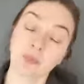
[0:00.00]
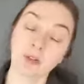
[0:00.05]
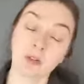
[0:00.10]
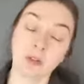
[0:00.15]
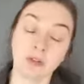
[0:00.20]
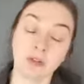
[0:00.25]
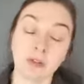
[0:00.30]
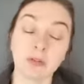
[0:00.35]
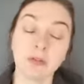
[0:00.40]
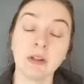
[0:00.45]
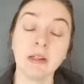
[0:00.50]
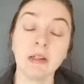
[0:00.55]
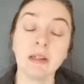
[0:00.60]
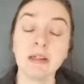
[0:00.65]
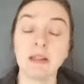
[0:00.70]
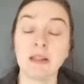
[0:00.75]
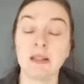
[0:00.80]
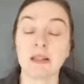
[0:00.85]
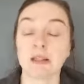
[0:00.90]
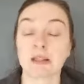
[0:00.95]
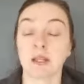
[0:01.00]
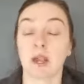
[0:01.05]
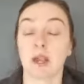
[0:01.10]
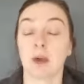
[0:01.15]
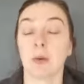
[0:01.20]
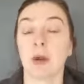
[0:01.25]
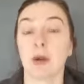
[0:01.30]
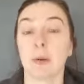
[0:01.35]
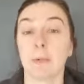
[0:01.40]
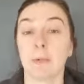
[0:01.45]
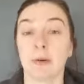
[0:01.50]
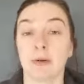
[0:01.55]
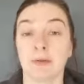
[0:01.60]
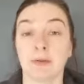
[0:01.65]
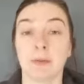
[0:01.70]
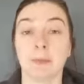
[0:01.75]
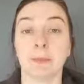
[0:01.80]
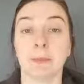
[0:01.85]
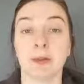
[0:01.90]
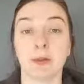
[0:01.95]
you really need to go above
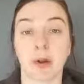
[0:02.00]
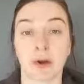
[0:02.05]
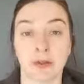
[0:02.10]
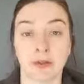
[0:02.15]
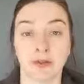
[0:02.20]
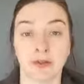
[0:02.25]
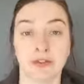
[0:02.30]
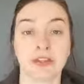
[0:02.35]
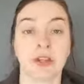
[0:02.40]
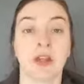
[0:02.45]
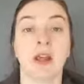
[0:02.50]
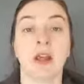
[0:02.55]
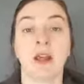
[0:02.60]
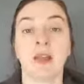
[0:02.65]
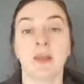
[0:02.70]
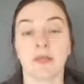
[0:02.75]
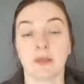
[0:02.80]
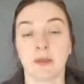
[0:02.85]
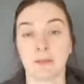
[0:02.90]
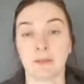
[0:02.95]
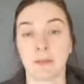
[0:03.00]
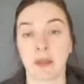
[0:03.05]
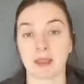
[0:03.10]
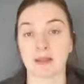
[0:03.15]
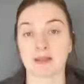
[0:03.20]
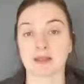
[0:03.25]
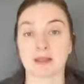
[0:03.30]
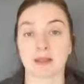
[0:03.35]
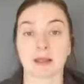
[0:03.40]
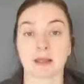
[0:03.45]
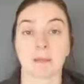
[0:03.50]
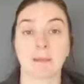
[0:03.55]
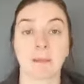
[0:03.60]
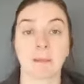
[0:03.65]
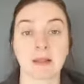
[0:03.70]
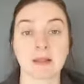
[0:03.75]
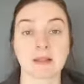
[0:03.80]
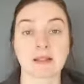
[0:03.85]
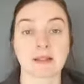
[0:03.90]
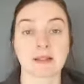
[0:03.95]
and beyond the basic
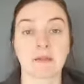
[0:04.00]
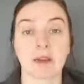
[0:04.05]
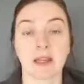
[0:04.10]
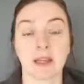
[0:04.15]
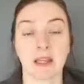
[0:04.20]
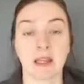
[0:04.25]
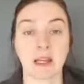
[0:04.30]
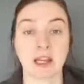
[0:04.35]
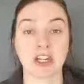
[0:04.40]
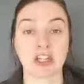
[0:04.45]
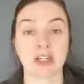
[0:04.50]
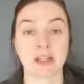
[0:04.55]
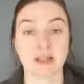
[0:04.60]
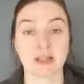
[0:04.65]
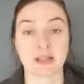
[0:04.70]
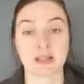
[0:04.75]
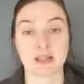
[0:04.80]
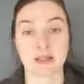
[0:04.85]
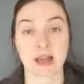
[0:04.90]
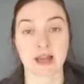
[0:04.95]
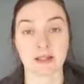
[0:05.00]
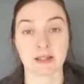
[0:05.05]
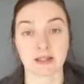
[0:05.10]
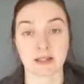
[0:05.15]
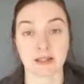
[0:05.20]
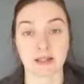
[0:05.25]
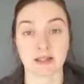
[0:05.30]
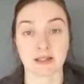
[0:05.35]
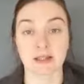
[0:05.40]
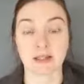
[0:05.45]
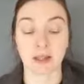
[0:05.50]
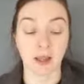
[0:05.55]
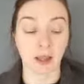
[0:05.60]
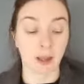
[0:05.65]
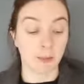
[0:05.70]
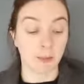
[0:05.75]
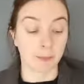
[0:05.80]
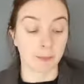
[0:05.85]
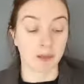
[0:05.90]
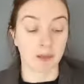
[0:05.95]
building regulation standards,
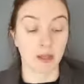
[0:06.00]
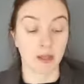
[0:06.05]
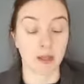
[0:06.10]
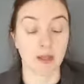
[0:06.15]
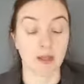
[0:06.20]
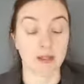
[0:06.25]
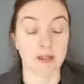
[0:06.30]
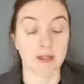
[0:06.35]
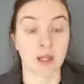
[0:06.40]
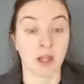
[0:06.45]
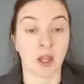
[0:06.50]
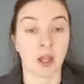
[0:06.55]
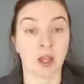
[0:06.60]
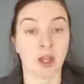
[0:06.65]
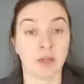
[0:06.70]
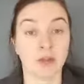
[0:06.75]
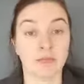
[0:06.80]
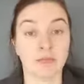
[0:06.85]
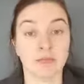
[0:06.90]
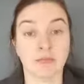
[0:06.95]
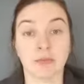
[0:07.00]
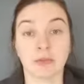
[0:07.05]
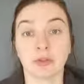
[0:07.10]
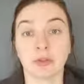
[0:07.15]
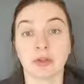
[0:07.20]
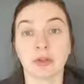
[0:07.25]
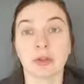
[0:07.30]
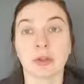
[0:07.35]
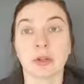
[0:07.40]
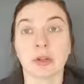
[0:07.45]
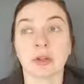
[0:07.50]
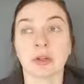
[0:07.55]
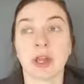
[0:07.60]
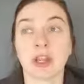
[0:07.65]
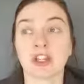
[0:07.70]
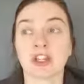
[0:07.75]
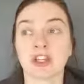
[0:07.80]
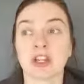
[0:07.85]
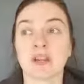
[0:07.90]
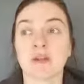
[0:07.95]
because you can
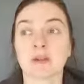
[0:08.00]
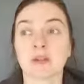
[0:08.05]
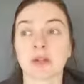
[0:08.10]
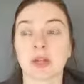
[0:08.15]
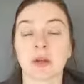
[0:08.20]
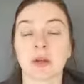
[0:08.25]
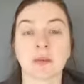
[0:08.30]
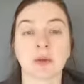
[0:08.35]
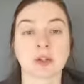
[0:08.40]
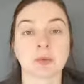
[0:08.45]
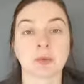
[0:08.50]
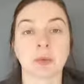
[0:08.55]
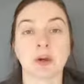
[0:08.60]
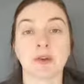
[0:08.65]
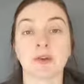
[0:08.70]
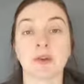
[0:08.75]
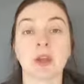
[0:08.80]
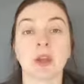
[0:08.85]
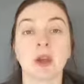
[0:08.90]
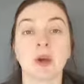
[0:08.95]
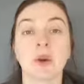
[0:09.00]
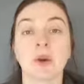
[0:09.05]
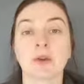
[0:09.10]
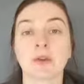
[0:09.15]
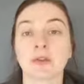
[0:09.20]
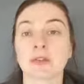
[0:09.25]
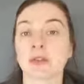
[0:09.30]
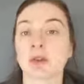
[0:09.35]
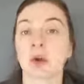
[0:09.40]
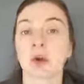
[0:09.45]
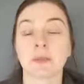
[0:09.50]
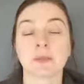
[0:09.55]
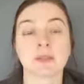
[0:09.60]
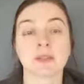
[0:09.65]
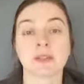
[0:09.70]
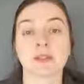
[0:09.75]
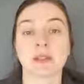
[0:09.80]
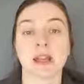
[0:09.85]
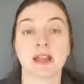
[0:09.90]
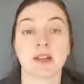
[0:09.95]
achieve so much more. If you go up to,
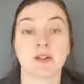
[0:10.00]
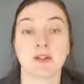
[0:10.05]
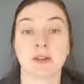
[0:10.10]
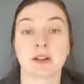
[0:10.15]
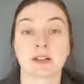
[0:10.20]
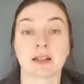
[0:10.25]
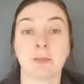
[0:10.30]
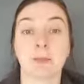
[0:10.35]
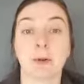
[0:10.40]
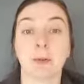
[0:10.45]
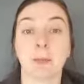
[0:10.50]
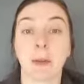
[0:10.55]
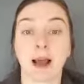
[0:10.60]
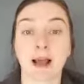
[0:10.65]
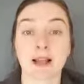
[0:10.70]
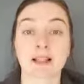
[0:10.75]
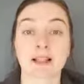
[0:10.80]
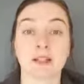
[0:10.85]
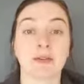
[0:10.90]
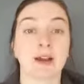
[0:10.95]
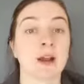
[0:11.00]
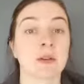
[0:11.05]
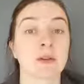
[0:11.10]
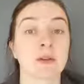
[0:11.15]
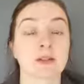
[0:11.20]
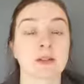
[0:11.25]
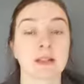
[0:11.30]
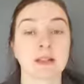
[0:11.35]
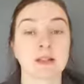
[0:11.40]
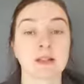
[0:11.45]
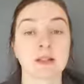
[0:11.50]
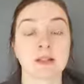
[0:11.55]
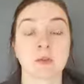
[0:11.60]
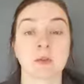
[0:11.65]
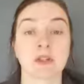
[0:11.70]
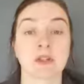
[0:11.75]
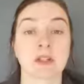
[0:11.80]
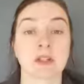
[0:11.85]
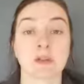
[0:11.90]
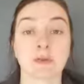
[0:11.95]
say, for example, passive house standards,
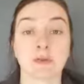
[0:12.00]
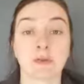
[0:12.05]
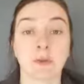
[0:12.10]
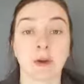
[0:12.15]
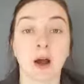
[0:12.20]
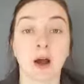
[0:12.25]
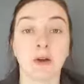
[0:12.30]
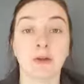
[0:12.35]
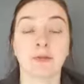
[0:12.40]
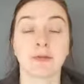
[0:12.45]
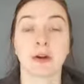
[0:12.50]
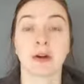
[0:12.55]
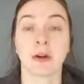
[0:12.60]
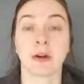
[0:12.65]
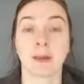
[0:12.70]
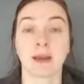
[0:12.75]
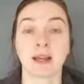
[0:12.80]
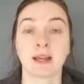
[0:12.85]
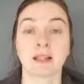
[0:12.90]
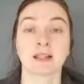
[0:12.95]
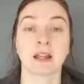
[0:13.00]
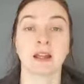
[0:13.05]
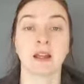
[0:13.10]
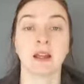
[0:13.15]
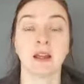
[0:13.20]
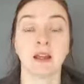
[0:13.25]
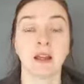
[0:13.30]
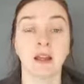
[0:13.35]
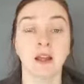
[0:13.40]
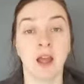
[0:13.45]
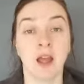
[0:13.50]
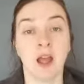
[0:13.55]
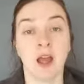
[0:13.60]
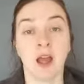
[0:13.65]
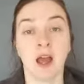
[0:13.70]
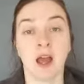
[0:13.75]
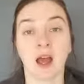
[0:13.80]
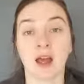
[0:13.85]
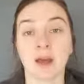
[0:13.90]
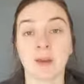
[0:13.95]
which is far, far better,
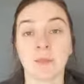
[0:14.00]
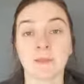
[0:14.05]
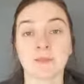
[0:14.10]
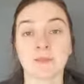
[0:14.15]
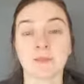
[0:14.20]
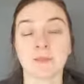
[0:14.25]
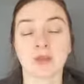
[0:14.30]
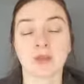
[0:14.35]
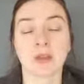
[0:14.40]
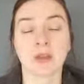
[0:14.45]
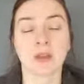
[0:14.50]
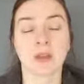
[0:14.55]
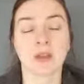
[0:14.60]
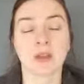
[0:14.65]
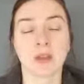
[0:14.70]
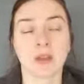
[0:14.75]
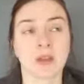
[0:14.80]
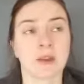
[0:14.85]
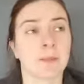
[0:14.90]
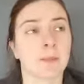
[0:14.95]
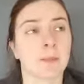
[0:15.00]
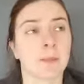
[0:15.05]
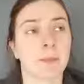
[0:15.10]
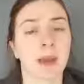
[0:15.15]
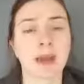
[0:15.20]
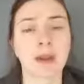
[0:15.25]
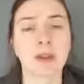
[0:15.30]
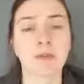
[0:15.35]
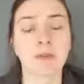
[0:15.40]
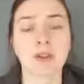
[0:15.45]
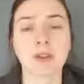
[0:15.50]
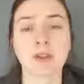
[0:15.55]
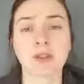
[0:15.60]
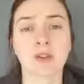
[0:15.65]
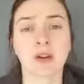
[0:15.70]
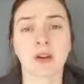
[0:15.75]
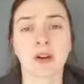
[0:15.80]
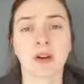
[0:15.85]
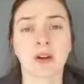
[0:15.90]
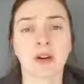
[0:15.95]
the benefits
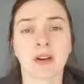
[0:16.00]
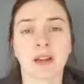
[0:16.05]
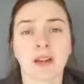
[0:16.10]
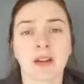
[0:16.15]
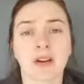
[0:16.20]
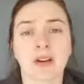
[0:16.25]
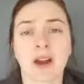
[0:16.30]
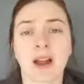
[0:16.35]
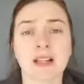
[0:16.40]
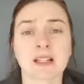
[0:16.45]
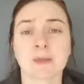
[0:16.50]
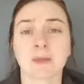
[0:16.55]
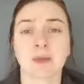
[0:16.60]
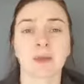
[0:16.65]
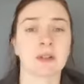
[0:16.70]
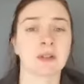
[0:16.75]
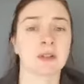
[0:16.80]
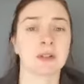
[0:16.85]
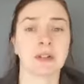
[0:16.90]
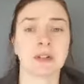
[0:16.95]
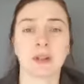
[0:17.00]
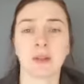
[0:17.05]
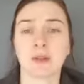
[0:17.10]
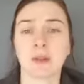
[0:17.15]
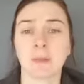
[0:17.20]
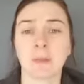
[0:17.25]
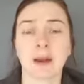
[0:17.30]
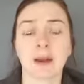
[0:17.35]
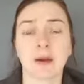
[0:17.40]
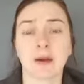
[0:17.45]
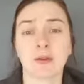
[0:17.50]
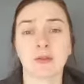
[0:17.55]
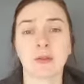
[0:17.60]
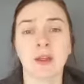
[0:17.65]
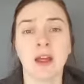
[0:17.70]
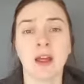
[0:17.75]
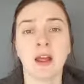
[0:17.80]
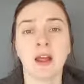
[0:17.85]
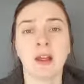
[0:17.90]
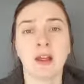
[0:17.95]
are incredible. You know, the amount of
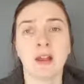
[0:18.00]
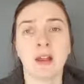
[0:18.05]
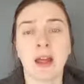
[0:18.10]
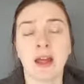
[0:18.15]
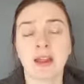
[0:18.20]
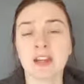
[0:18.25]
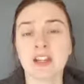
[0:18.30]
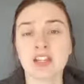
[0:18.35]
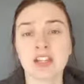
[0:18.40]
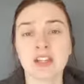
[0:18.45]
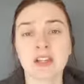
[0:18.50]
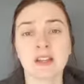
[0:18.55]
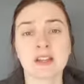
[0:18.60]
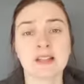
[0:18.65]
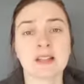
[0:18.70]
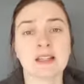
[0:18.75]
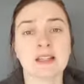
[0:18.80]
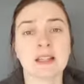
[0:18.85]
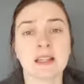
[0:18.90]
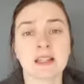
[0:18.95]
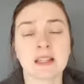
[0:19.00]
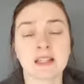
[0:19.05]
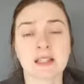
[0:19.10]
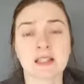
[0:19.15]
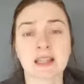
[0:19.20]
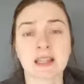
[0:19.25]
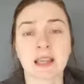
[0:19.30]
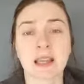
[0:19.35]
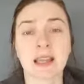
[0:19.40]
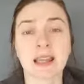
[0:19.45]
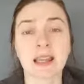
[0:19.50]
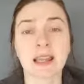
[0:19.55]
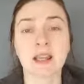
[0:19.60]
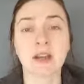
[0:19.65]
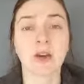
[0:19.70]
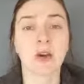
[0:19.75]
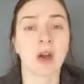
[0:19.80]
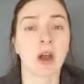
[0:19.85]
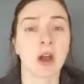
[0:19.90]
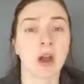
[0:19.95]
energy that's needed to heat
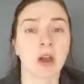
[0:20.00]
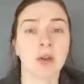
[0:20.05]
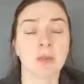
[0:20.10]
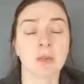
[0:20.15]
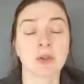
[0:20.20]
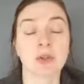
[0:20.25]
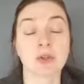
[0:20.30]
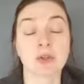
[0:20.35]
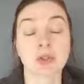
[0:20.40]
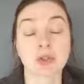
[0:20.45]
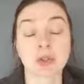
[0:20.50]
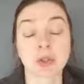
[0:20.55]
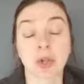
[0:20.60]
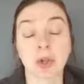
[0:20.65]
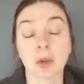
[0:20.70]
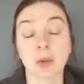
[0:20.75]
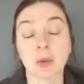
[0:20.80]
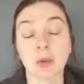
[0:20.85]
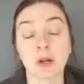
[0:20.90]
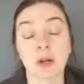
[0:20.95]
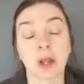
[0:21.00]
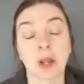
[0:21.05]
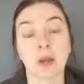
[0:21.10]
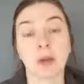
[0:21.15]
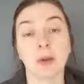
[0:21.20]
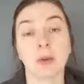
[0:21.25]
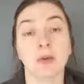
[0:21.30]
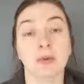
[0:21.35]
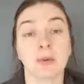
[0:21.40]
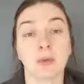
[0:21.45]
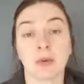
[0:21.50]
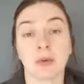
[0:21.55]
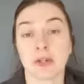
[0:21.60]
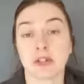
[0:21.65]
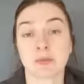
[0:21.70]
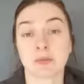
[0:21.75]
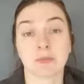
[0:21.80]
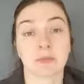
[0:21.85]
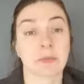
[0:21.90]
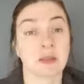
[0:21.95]
your home is so low,
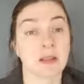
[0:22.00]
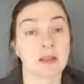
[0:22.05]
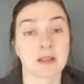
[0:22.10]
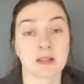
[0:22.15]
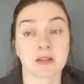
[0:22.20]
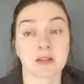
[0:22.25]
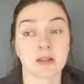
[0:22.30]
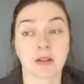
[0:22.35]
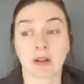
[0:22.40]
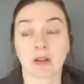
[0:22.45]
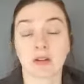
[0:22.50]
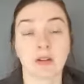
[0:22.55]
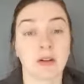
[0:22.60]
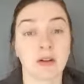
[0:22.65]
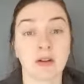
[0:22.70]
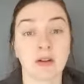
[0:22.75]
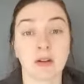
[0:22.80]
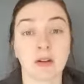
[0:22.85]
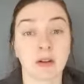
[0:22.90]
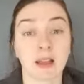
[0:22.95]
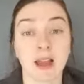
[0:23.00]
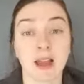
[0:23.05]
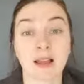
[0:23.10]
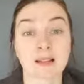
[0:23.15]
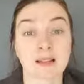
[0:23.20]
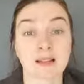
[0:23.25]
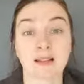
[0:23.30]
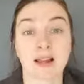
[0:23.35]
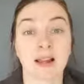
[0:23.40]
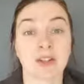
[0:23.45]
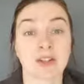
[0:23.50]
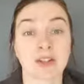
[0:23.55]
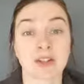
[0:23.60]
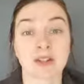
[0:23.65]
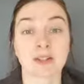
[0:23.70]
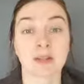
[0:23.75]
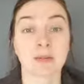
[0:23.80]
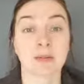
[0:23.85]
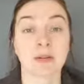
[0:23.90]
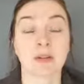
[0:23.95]
which means that your gas and
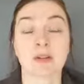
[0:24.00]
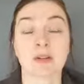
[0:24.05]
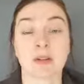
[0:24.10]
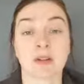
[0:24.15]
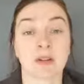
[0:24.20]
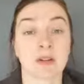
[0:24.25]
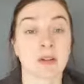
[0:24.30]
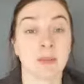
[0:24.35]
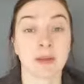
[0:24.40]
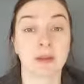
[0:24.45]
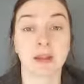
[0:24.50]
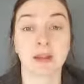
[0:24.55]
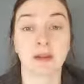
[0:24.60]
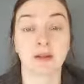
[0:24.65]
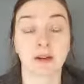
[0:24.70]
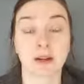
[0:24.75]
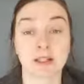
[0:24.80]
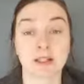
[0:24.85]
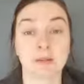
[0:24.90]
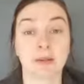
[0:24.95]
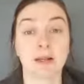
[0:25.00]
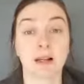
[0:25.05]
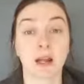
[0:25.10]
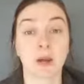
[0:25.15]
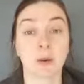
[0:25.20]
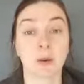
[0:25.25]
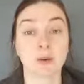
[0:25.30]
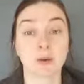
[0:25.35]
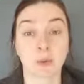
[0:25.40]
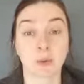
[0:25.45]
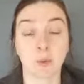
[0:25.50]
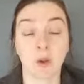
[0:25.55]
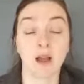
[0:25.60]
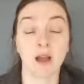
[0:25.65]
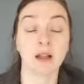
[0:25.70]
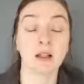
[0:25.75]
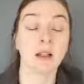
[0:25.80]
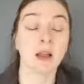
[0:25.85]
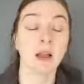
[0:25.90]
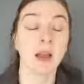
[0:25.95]
electricity bills are going to be incredibly low as
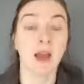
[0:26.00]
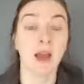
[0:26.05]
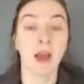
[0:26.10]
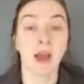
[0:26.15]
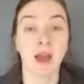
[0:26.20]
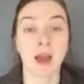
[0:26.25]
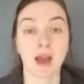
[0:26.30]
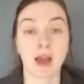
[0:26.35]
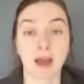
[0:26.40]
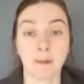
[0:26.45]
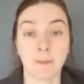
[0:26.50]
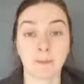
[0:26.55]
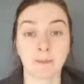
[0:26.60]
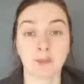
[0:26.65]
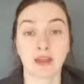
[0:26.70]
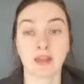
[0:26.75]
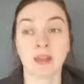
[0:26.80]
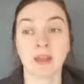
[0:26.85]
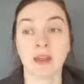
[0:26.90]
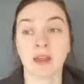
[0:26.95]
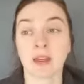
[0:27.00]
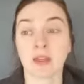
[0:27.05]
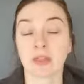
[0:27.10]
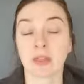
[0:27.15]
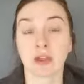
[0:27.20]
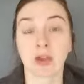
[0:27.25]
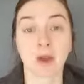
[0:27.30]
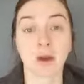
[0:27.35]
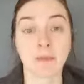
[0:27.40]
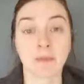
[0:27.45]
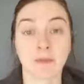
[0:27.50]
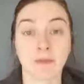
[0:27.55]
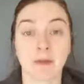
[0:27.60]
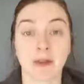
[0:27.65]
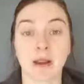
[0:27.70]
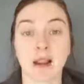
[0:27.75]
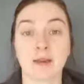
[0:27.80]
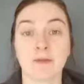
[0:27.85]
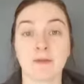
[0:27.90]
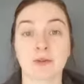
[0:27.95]
well. And the comfort
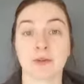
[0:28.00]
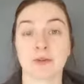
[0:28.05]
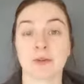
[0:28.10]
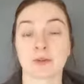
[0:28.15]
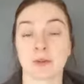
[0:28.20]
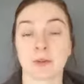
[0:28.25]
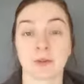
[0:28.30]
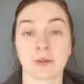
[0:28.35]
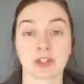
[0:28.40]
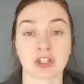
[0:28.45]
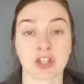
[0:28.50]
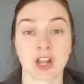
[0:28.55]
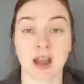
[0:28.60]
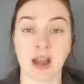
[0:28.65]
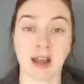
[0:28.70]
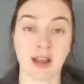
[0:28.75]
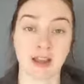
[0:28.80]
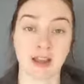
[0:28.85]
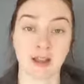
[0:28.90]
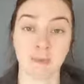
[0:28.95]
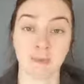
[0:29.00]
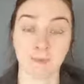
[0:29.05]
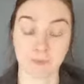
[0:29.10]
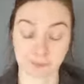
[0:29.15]
levels are much higher.